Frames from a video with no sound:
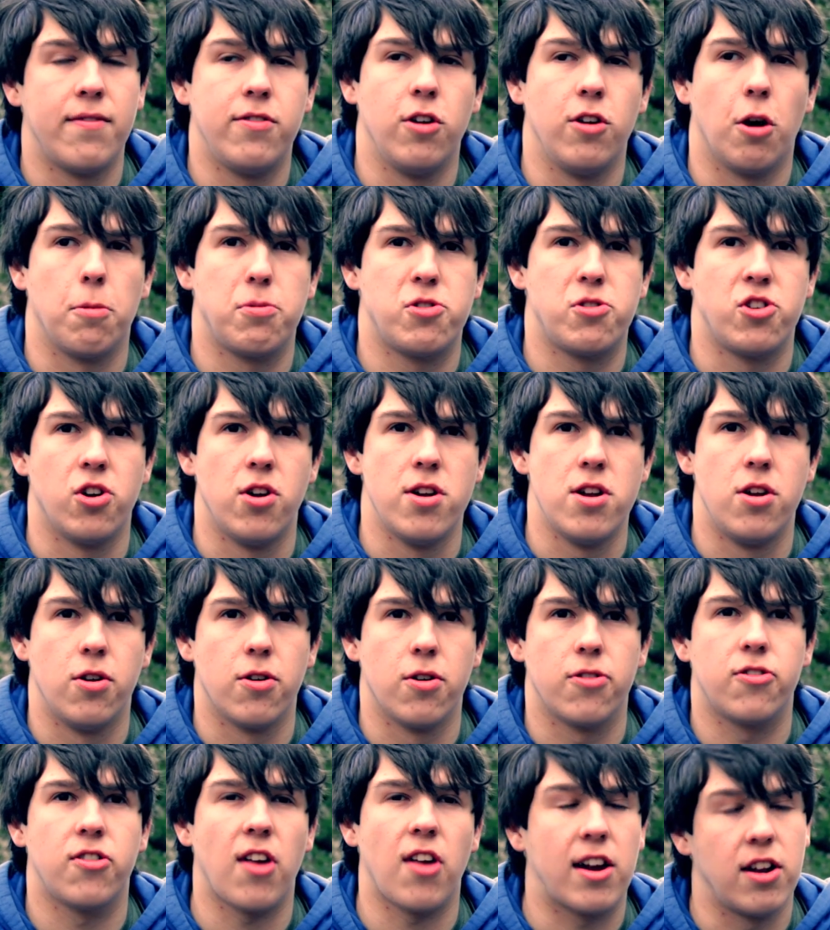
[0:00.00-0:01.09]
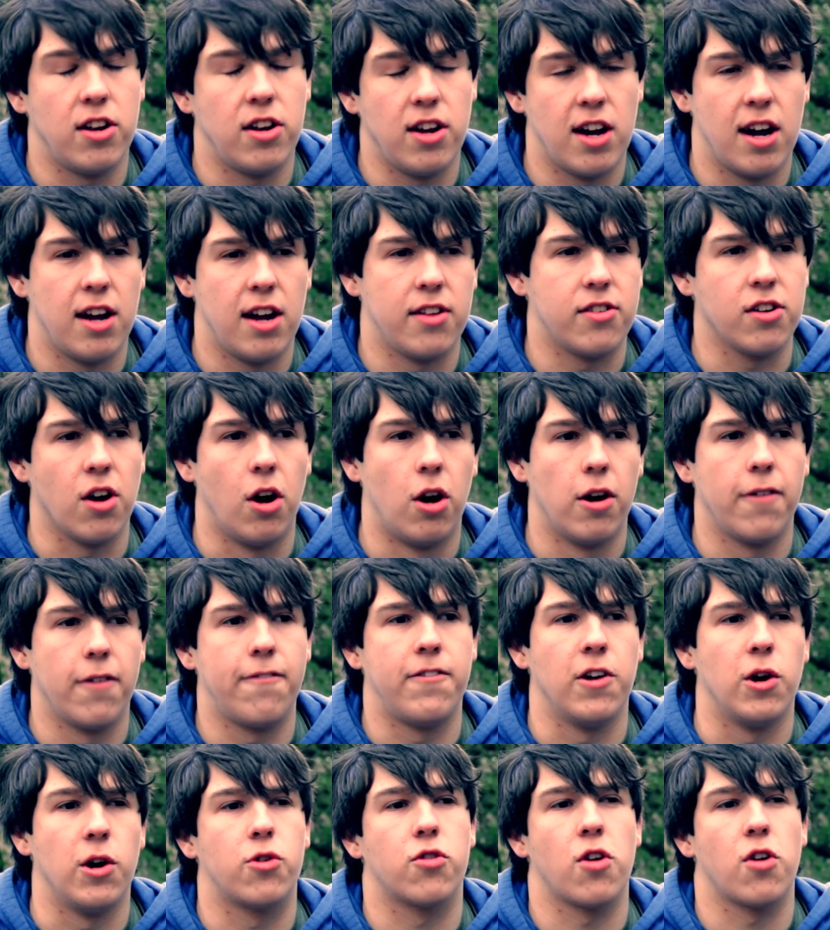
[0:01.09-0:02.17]
have the option in your second year to go on a
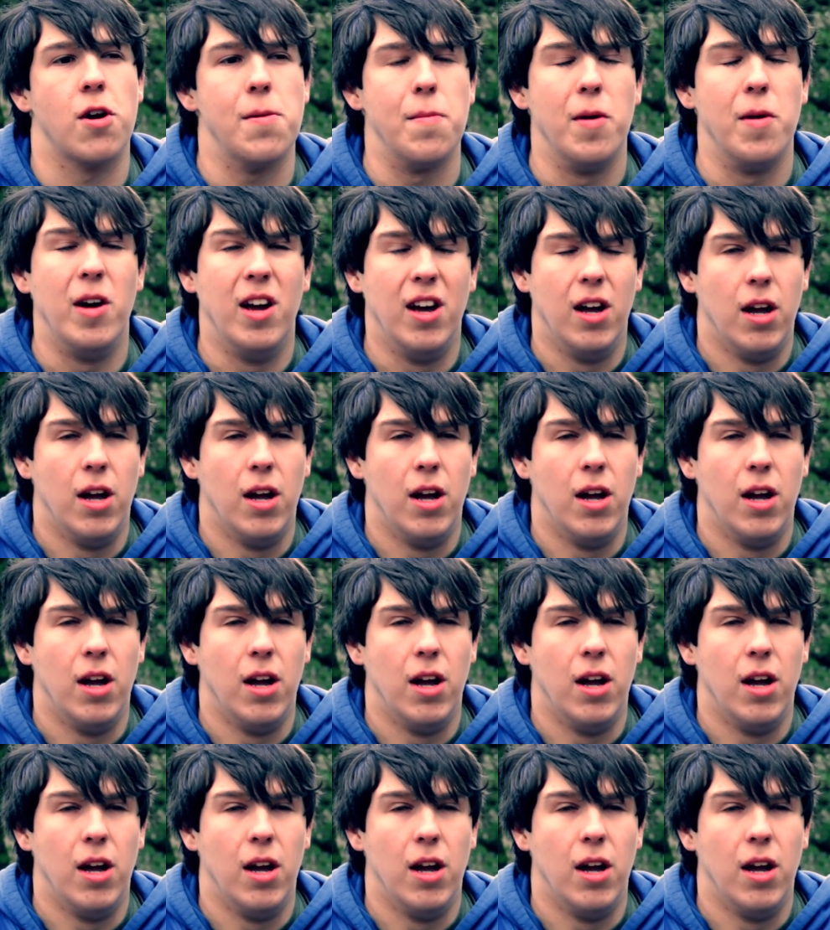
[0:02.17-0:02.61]
field trip.